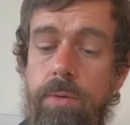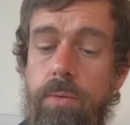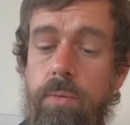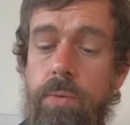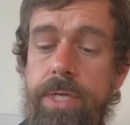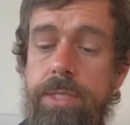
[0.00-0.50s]

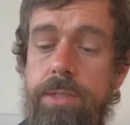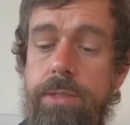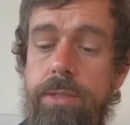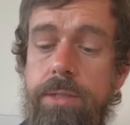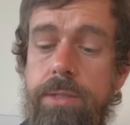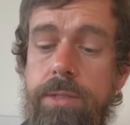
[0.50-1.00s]
So in
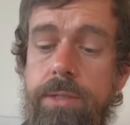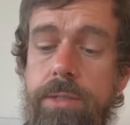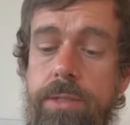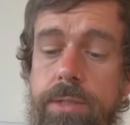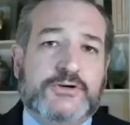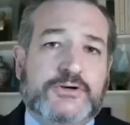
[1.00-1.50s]
your view,
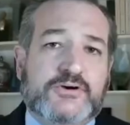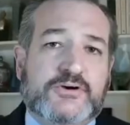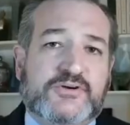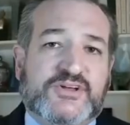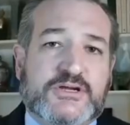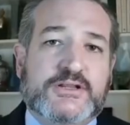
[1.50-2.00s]
if it's
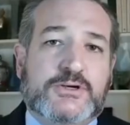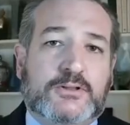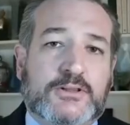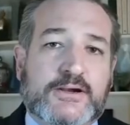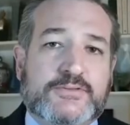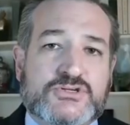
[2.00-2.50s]

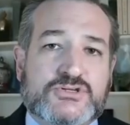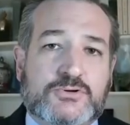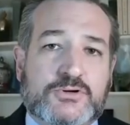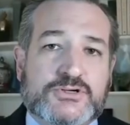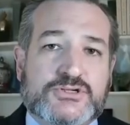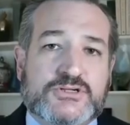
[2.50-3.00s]
unclear the
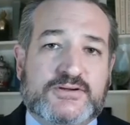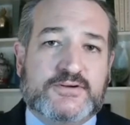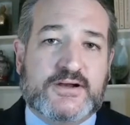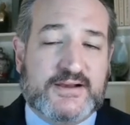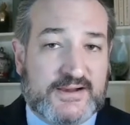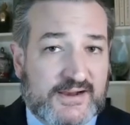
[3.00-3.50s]
source
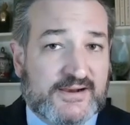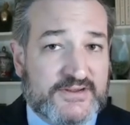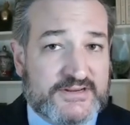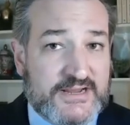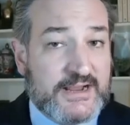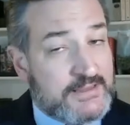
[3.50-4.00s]
of
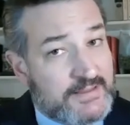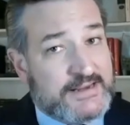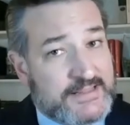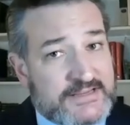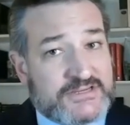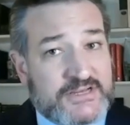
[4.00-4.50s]
a document,
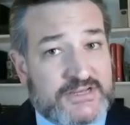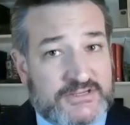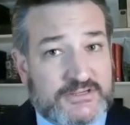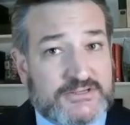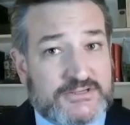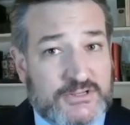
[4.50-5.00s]
and in this
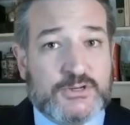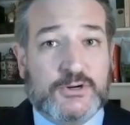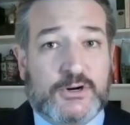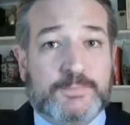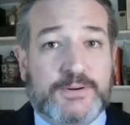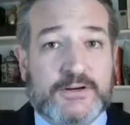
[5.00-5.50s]
instance, the New
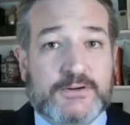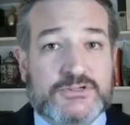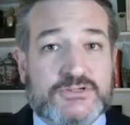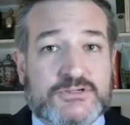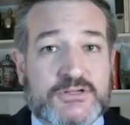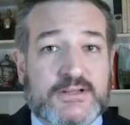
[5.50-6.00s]
York
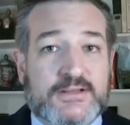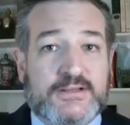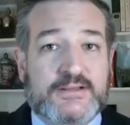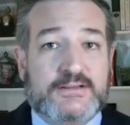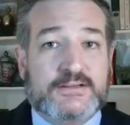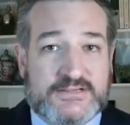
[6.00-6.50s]
Post
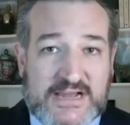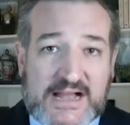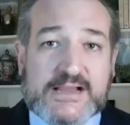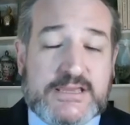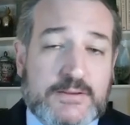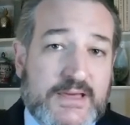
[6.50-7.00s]

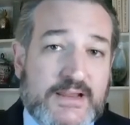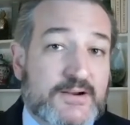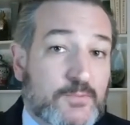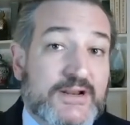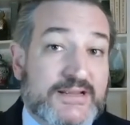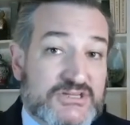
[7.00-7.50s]

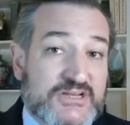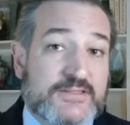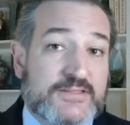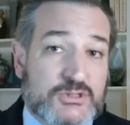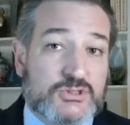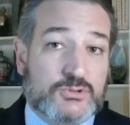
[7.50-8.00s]
documented what it
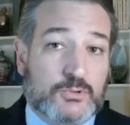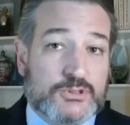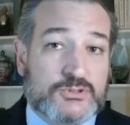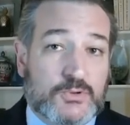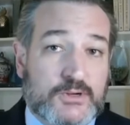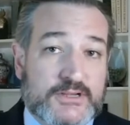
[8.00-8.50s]
said the
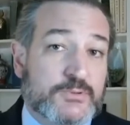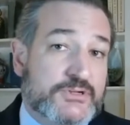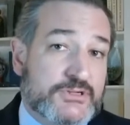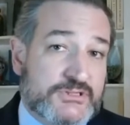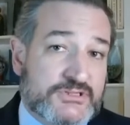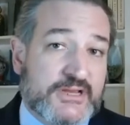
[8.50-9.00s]
source was,
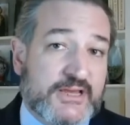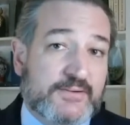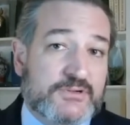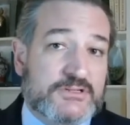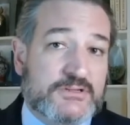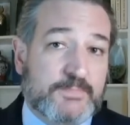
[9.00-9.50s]
which it said it
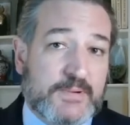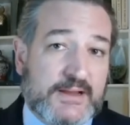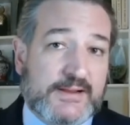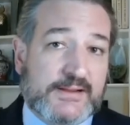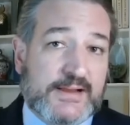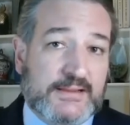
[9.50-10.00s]
was a
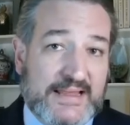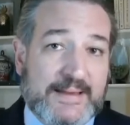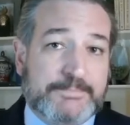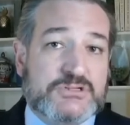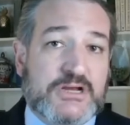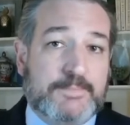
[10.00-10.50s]

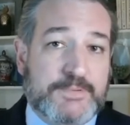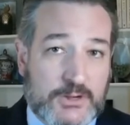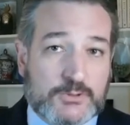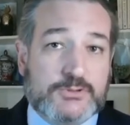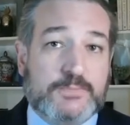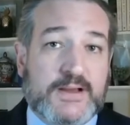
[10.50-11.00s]
laptop
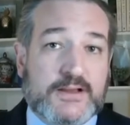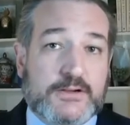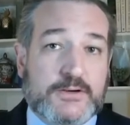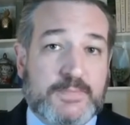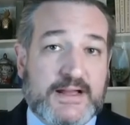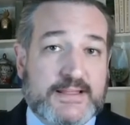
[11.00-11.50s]
owned by
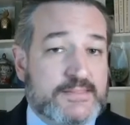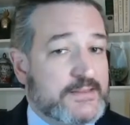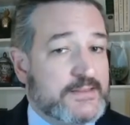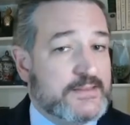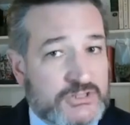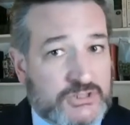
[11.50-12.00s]
Hunter Biden
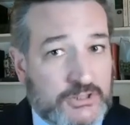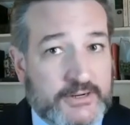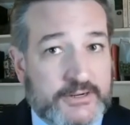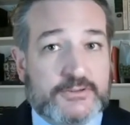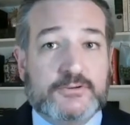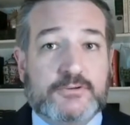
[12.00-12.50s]
that had been
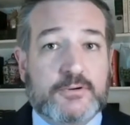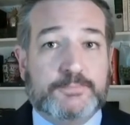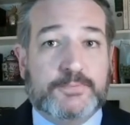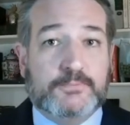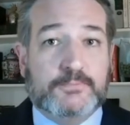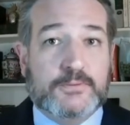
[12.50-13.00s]
turned into a
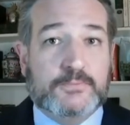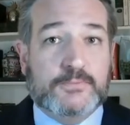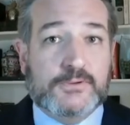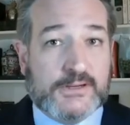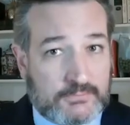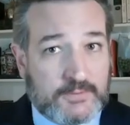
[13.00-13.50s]

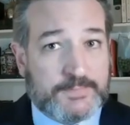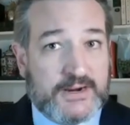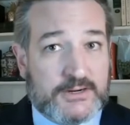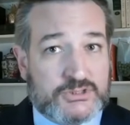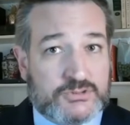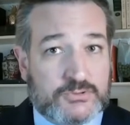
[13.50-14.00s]

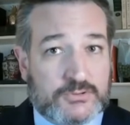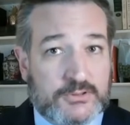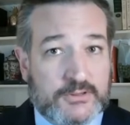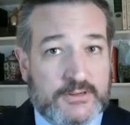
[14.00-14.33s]
repair store.